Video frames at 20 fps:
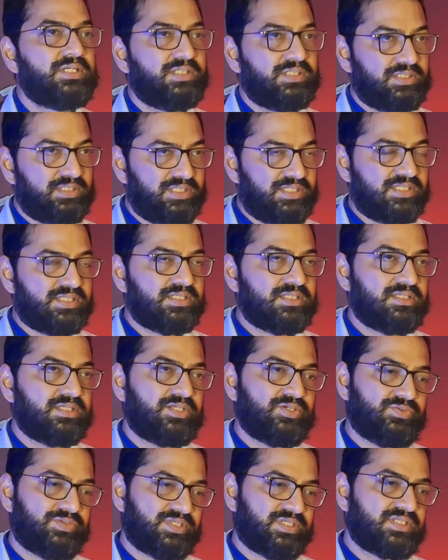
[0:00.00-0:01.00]
This
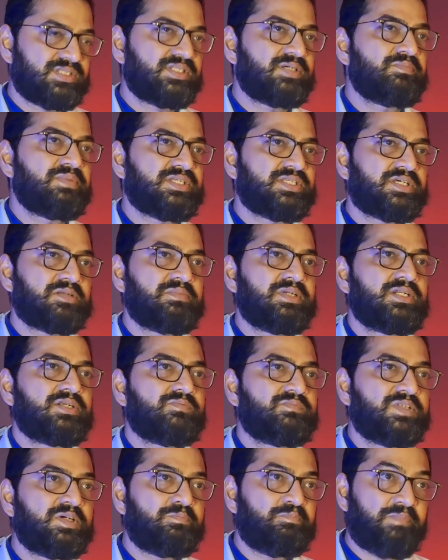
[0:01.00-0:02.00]
gives us the measurement of
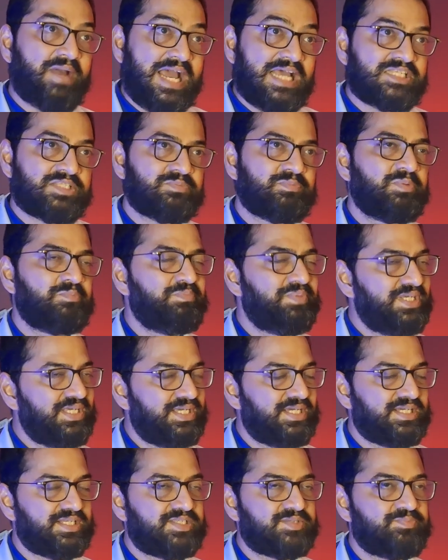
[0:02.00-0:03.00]
the PASP,
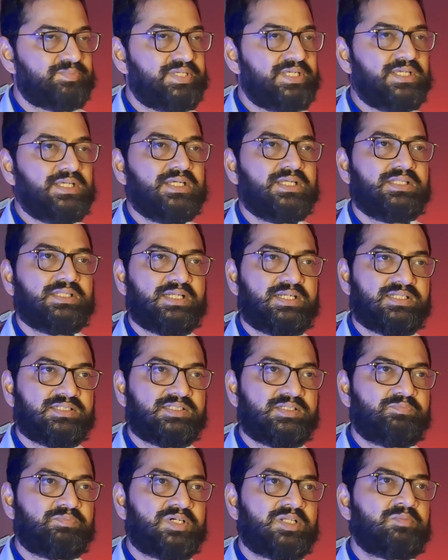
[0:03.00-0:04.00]
PASP, that is
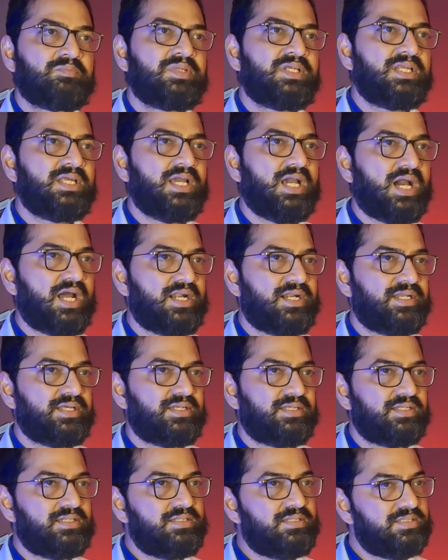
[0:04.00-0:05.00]
the pulmonary
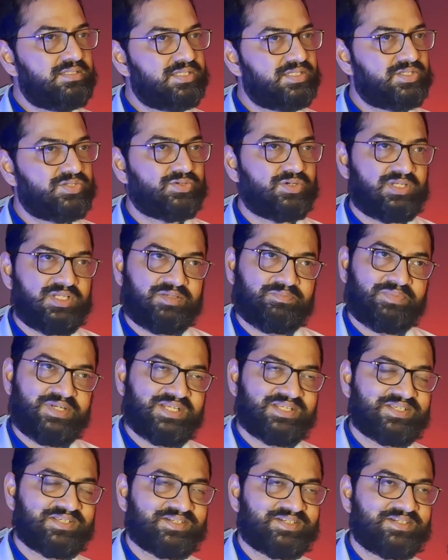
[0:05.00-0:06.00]
arterial systolic
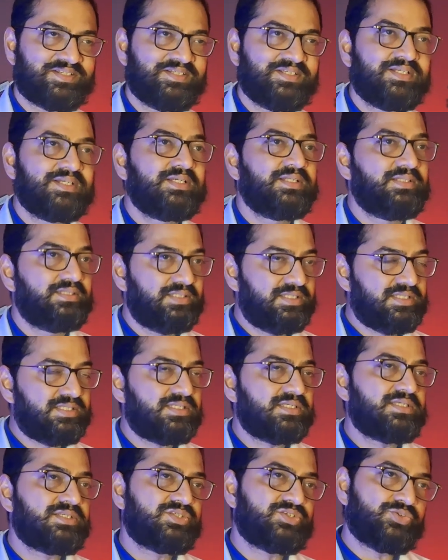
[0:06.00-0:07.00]
pressure. This
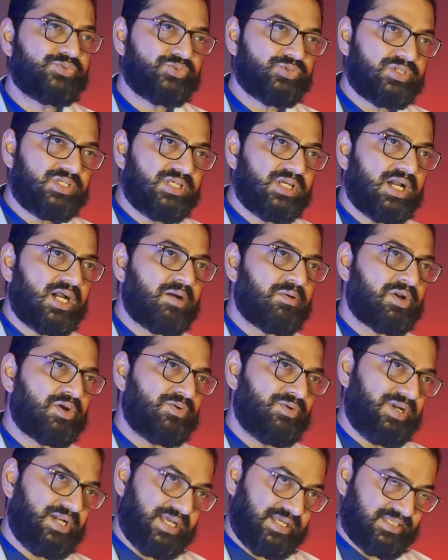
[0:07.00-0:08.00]
is usually around
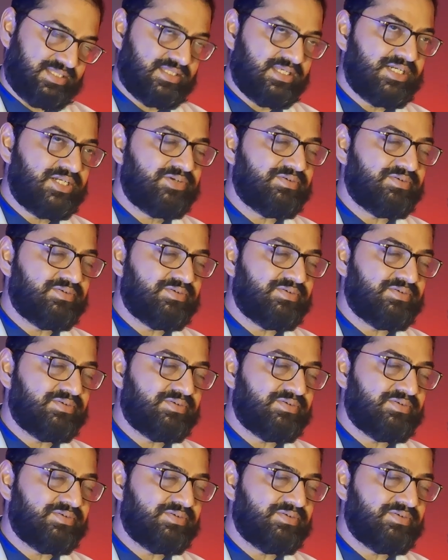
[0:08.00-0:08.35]
less than